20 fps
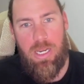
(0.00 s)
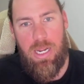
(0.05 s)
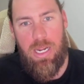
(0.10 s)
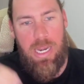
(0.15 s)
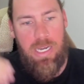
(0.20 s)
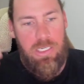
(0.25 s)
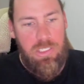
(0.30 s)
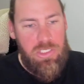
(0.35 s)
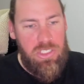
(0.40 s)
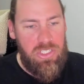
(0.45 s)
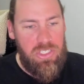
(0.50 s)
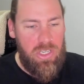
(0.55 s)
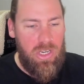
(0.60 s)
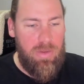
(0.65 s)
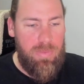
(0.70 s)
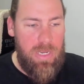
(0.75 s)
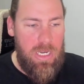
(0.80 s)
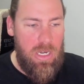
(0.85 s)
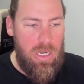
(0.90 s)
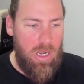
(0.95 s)
And it's just going
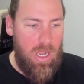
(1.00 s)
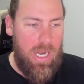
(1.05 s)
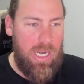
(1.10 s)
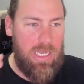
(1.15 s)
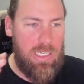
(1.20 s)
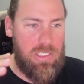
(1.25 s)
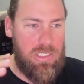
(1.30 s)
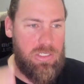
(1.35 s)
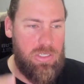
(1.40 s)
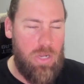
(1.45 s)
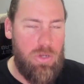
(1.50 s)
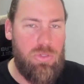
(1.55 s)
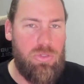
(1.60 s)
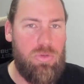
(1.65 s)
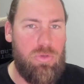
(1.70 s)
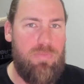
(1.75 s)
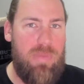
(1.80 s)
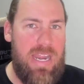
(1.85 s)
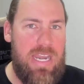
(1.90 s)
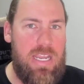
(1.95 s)
to be like a
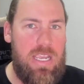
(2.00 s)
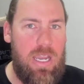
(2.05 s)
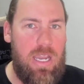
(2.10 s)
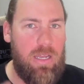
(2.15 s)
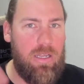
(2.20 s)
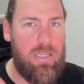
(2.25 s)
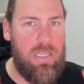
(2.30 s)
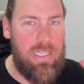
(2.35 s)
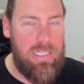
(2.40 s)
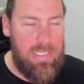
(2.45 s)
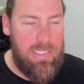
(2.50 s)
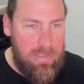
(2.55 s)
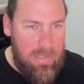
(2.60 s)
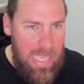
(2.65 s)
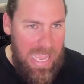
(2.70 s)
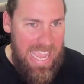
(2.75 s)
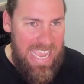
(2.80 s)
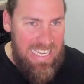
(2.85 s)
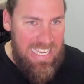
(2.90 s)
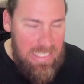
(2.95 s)
social
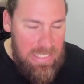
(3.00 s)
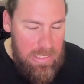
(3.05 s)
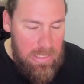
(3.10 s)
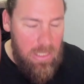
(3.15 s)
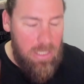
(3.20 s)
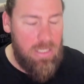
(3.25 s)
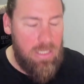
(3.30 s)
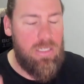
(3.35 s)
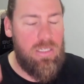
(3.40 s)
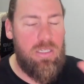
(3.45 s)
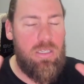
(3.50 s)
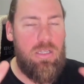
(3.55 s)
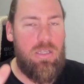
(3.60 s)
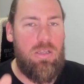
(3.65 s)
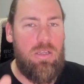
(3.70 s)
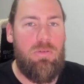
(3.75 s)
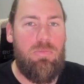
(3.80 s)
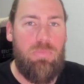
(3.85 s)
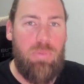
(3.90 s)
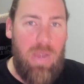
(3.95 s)
media-esque
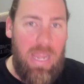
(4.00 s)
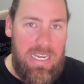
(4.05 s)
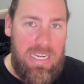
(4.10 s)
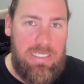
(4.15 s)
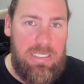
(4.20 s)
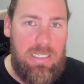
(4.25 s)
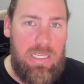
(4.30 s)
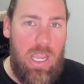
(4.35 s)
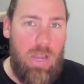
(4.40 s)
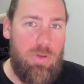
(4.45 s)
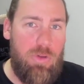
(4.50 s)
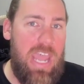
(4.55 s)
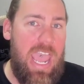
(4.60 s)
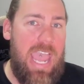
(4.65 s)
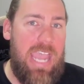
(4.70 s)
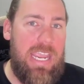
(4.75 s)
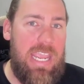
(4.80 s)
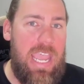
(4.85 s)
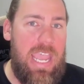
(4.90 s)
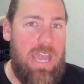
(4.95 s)
place to go and
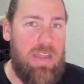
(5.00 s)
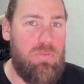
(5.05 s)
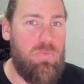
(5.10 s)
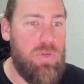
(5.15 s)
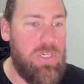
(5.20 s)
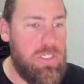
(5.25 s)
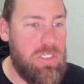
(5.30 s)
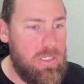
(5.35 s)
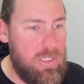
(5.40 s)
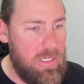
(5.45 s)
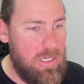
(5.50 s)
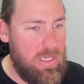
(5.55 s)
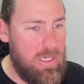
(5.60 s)
hang out. Which,